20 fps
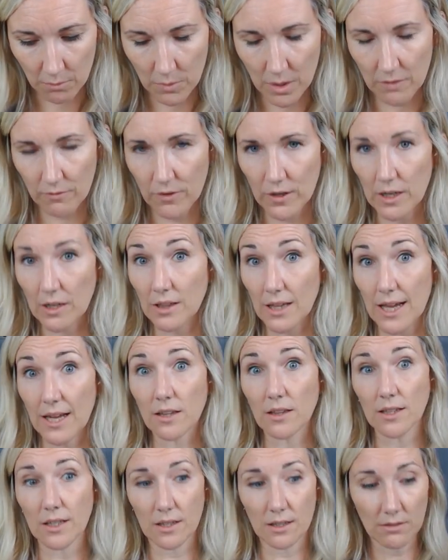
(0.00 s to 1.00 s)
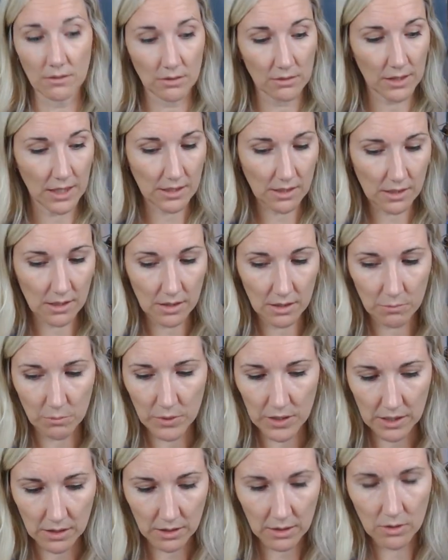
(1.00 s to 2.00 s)
very likely that's going to
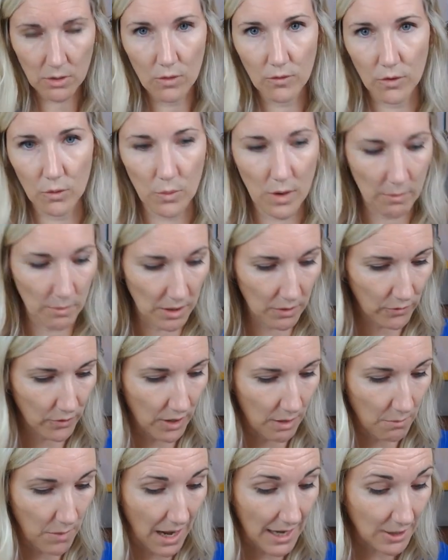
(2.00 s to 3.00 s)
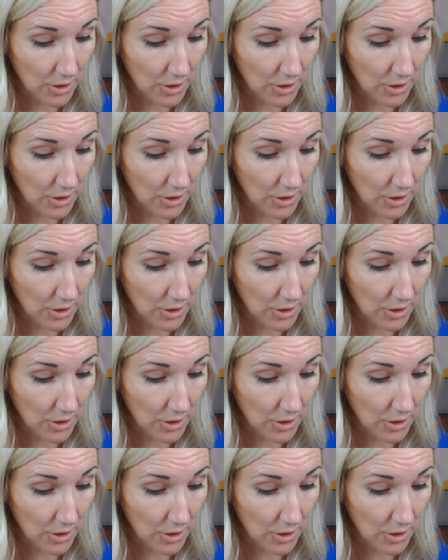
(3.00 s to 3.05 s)
be a little overwhelming for them.